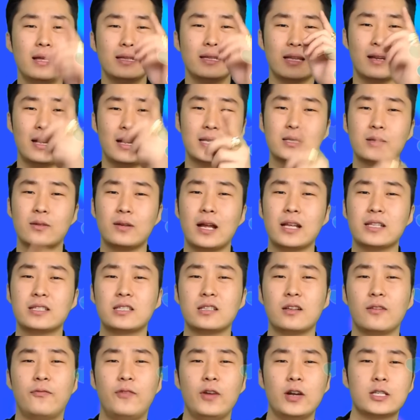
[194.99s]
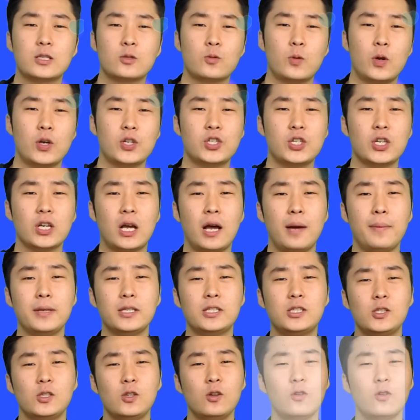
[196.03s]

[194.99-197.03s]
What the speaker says: Now, let's go down to the first question coming to